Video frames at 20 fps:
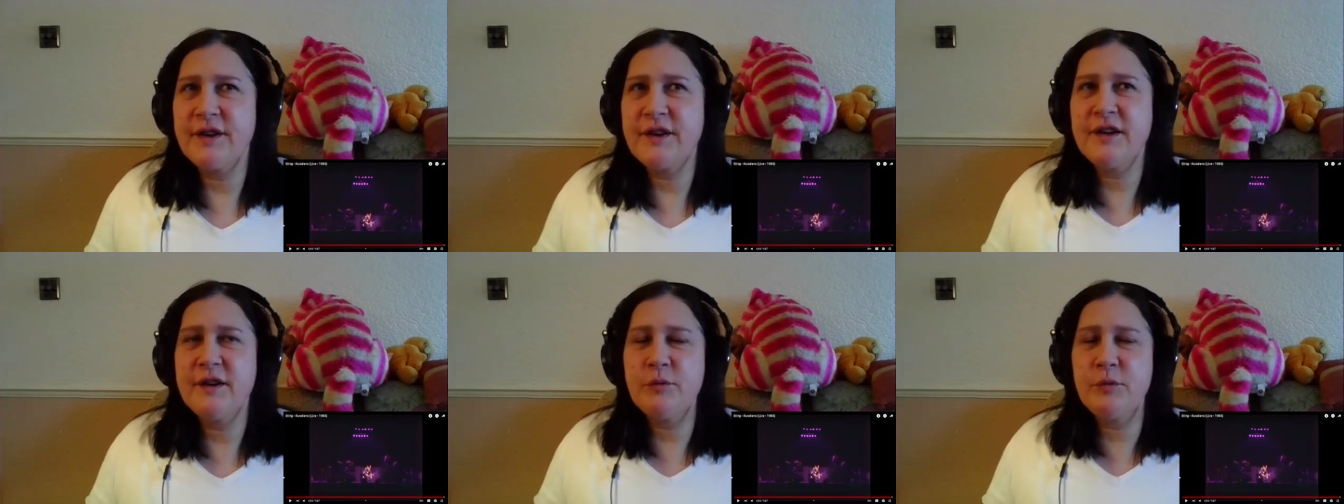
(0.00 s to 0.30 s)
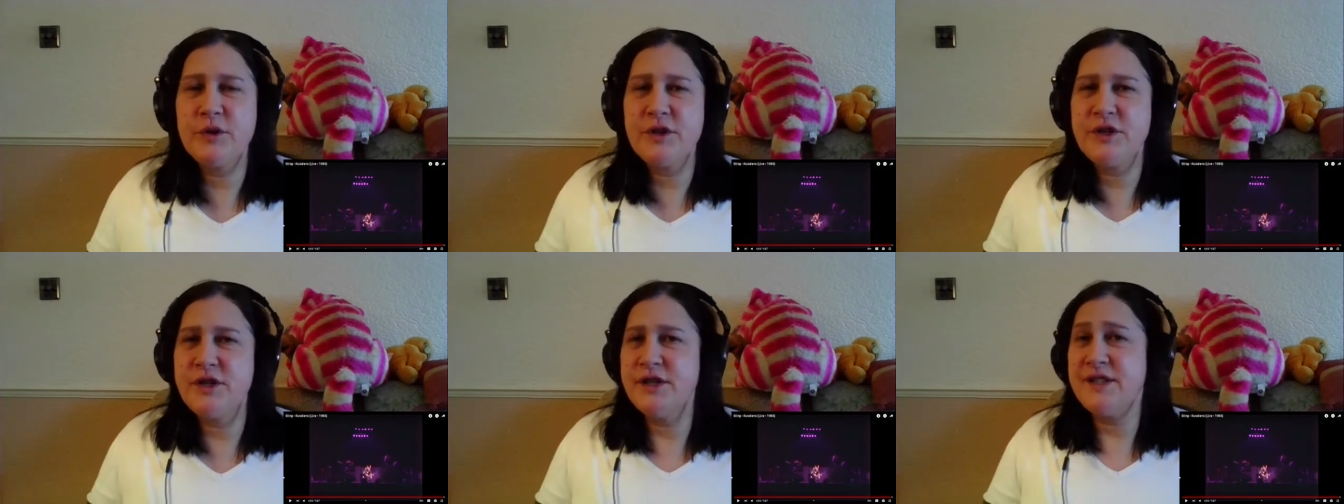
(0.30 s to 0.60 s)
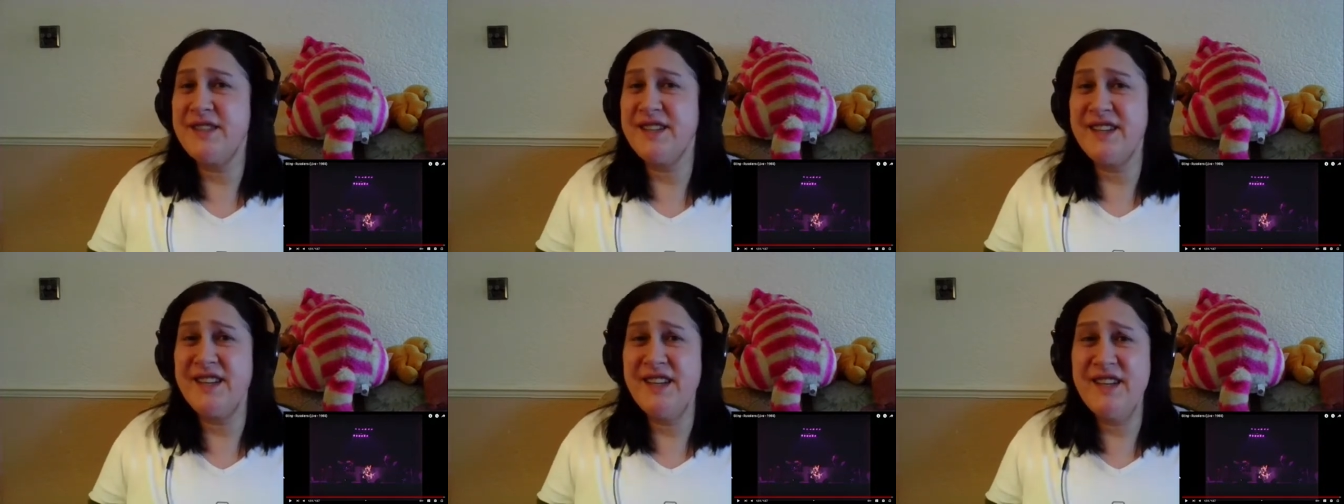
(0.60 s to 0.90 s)
which
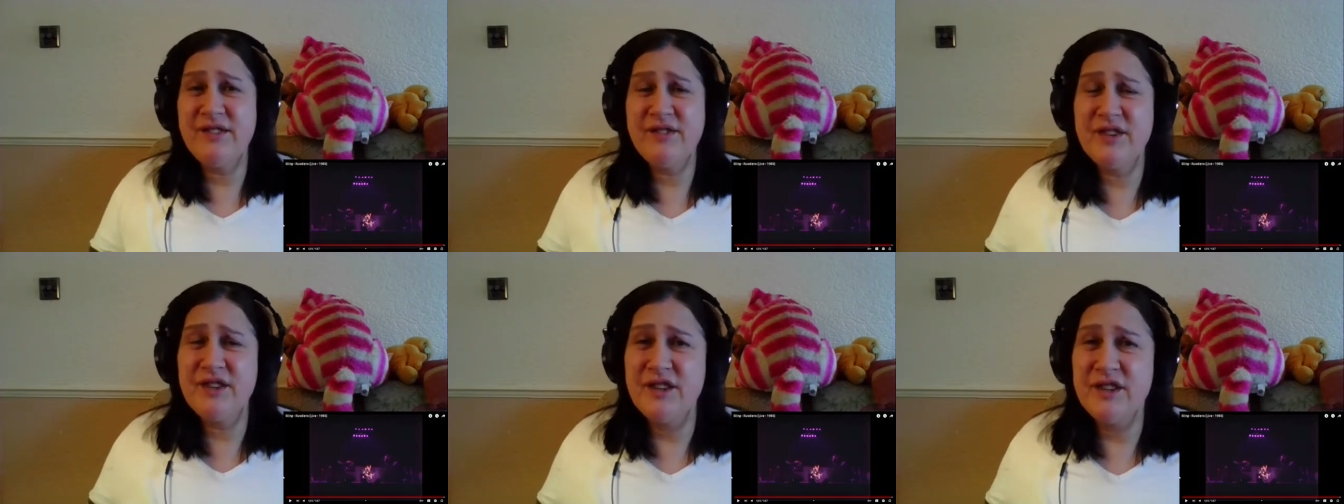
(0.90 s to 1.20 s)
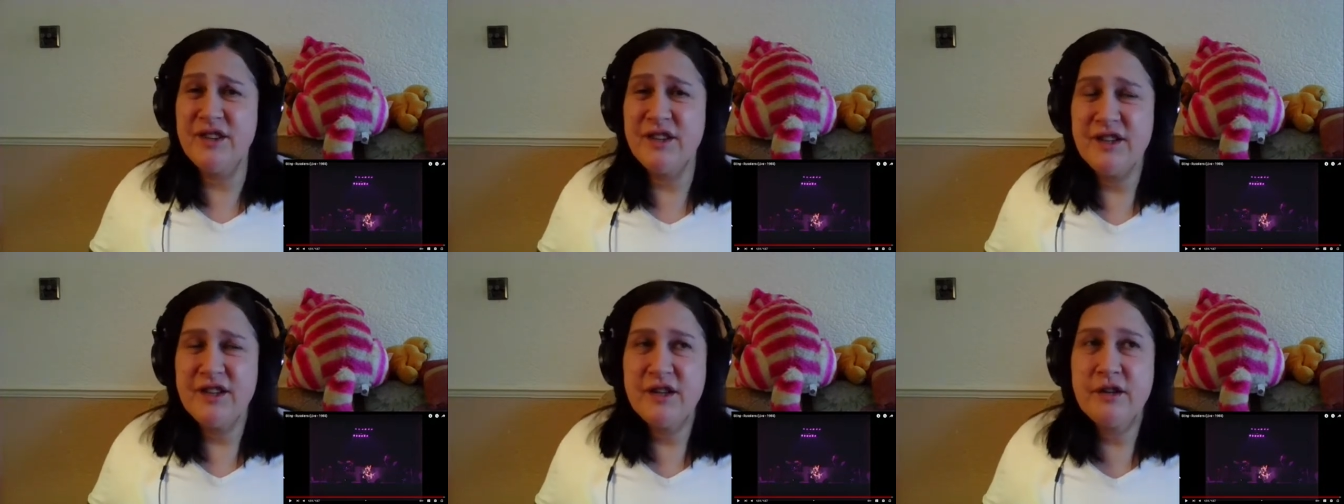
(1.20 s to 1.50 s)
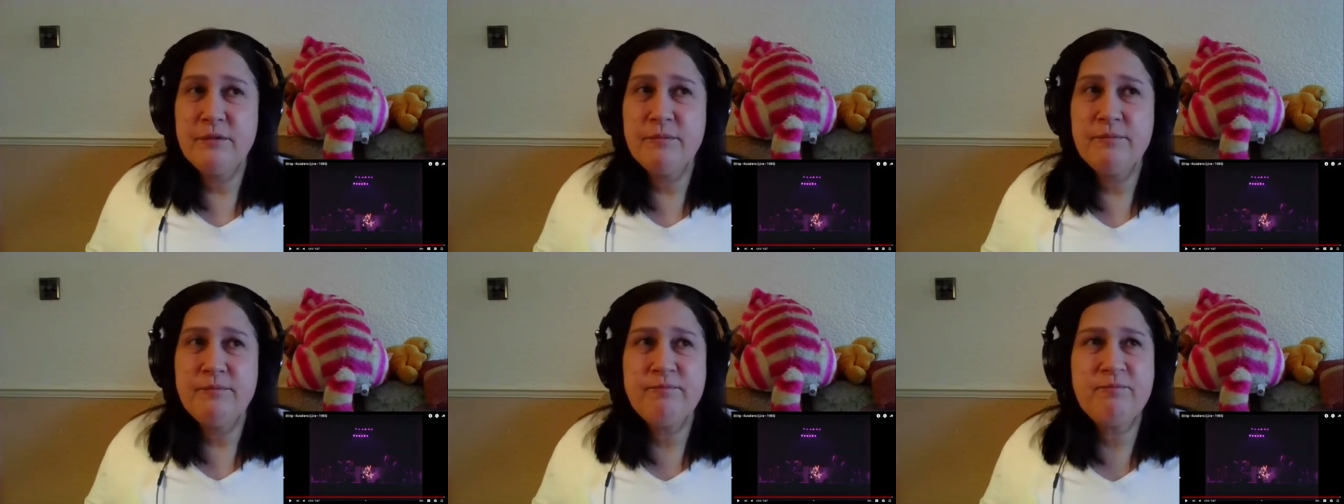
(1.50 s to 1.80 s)
isn't even
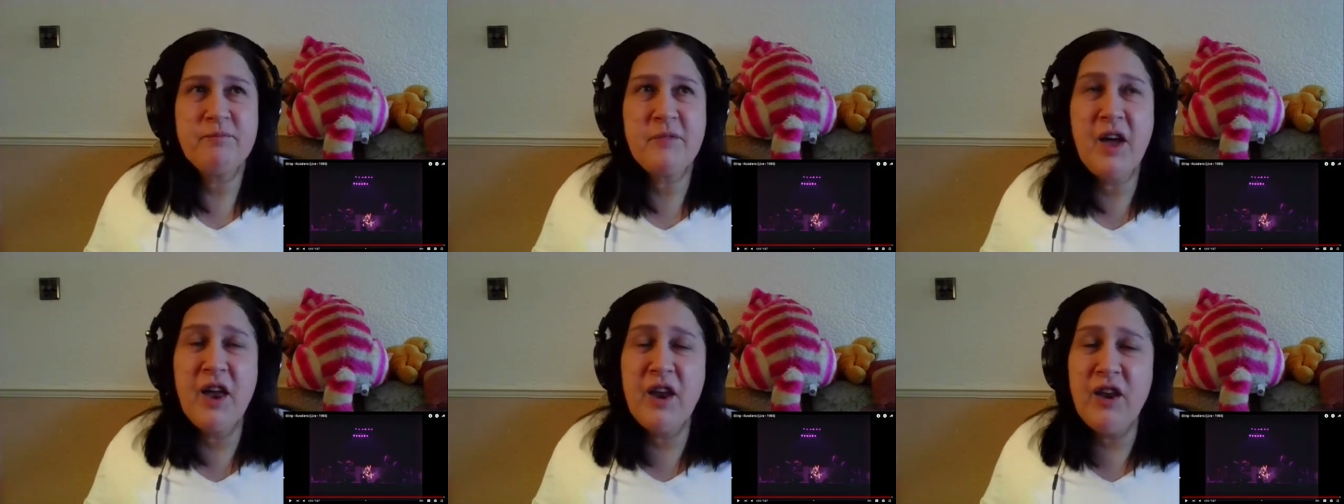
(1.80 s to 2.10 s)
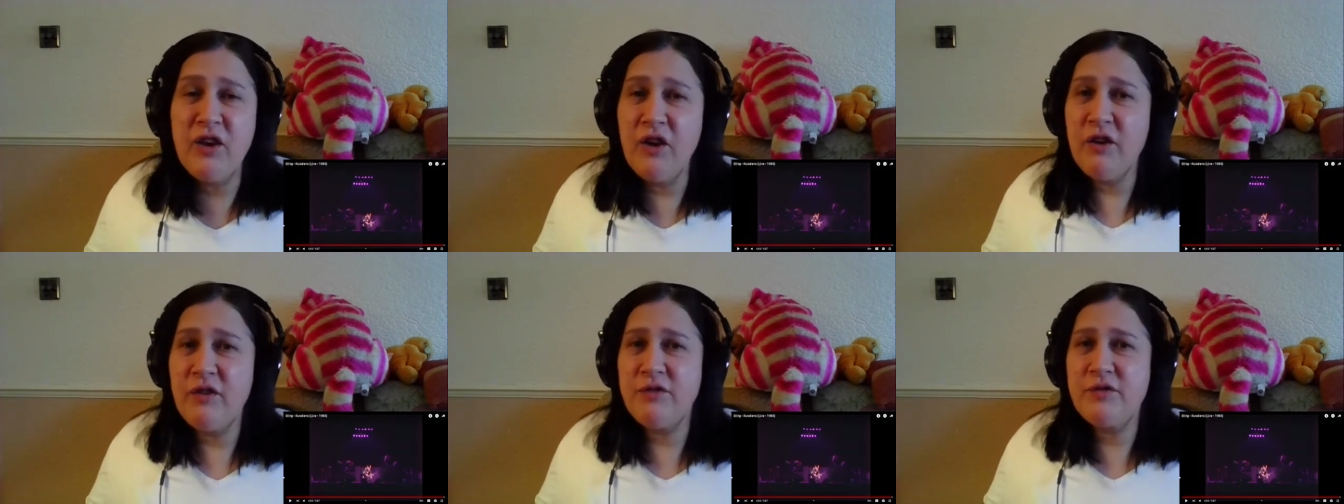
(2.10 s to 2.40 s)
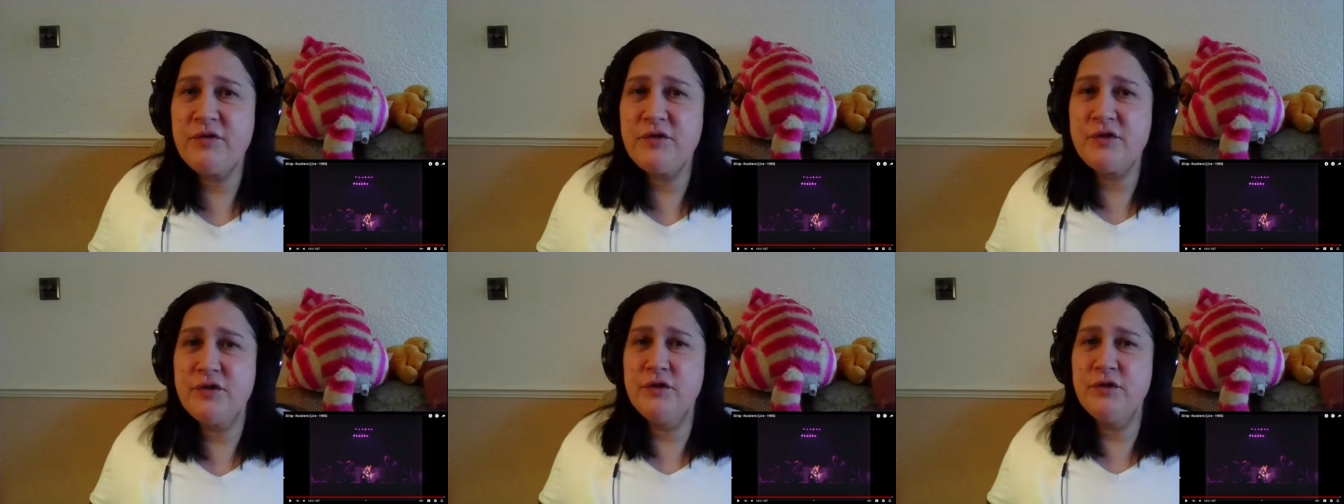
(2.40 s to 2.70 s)

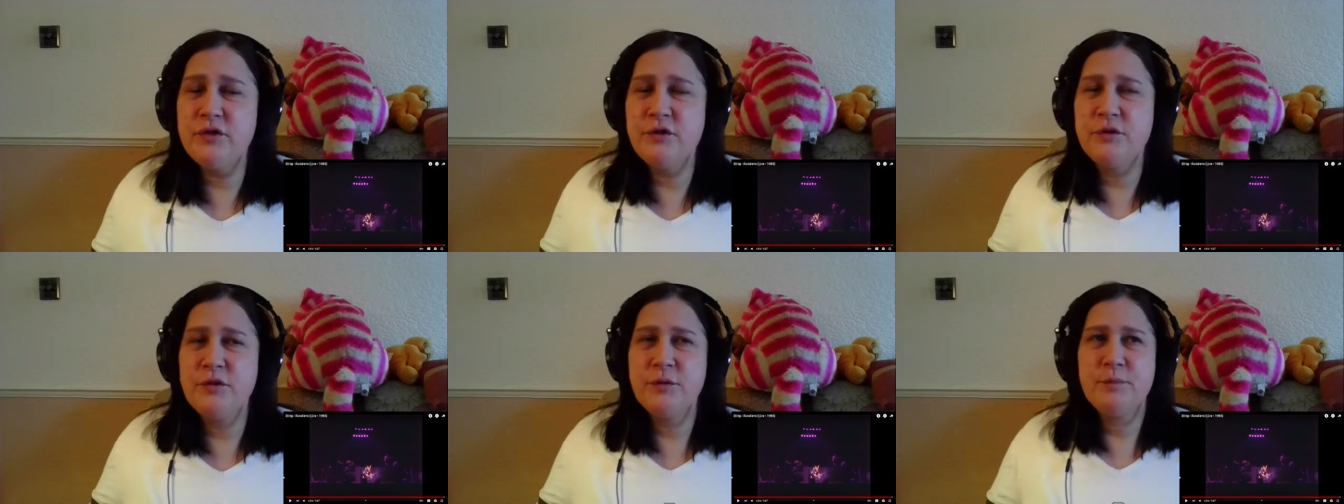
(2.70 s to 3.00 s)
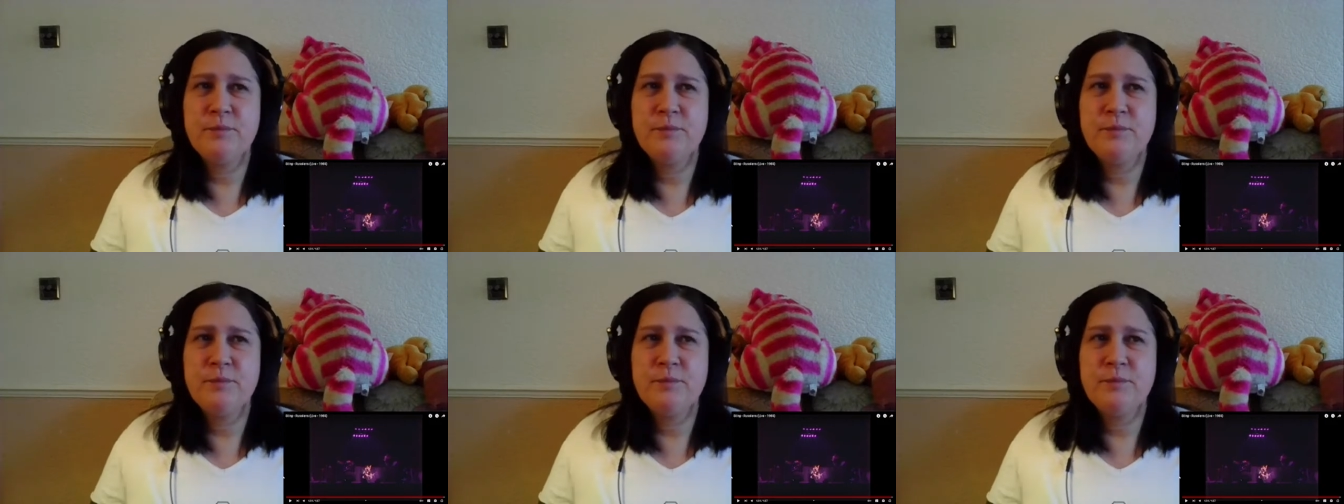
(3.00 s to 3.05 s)
enough to